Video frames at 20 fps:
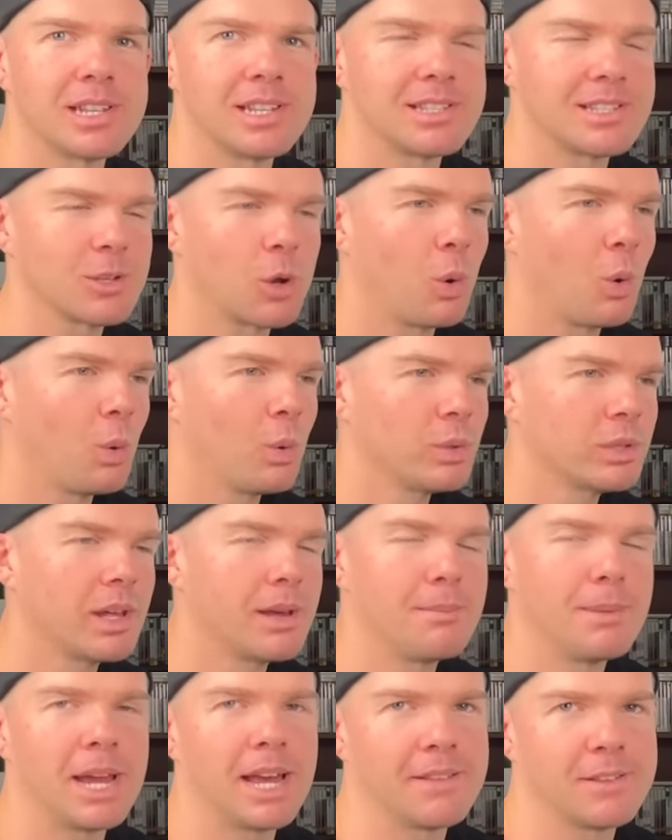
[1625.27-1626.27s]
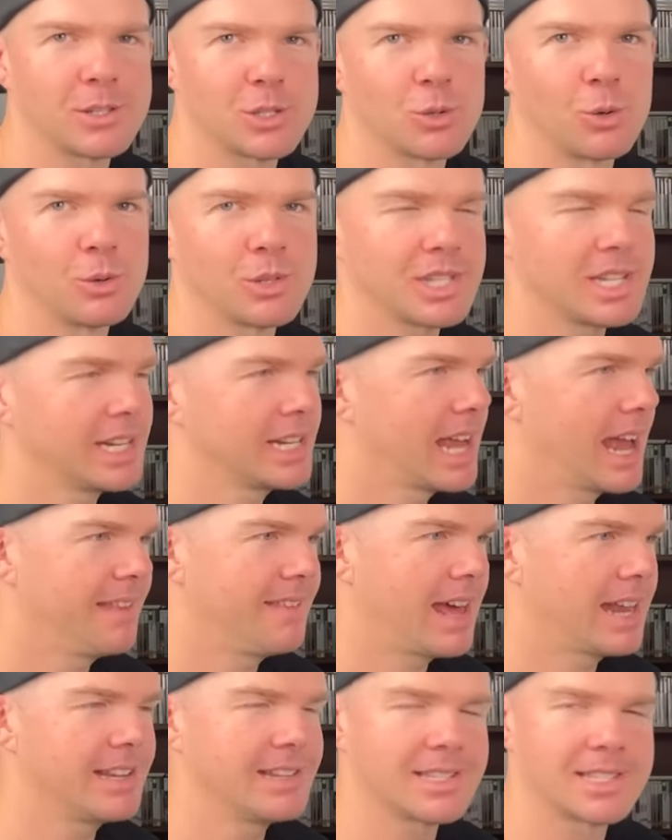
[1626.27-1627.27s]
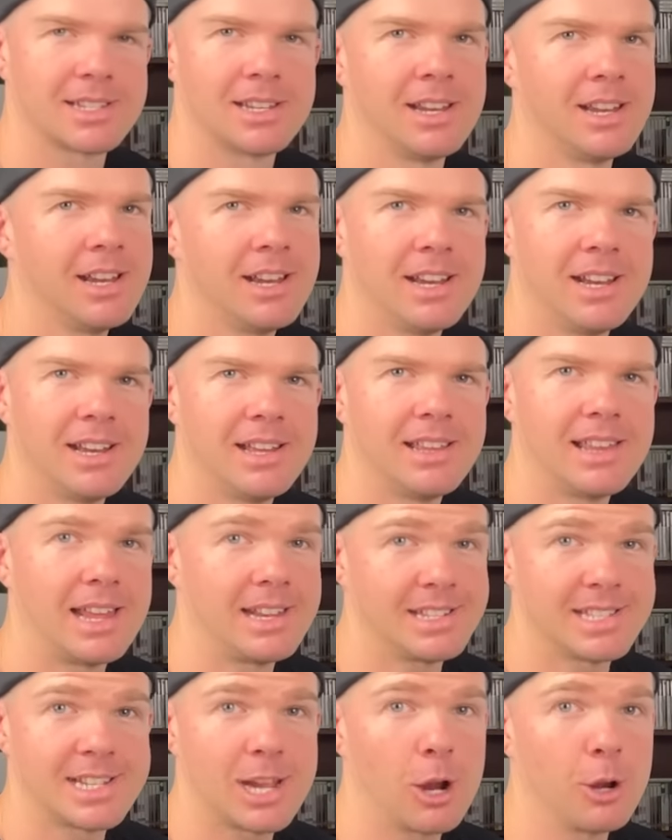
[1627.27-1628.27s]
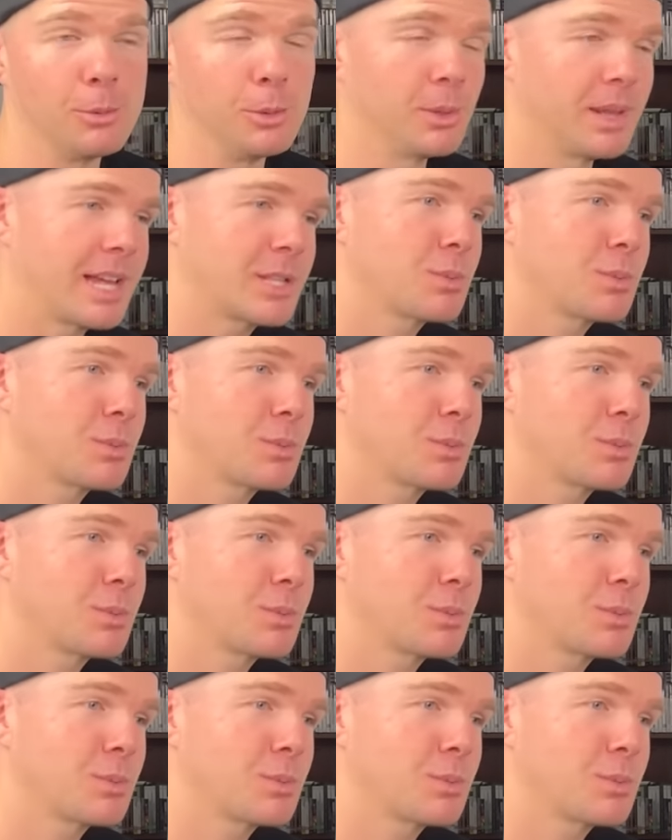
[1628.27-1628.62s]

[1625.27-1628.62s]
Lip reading: It's all about the sourcing, and that is terrible.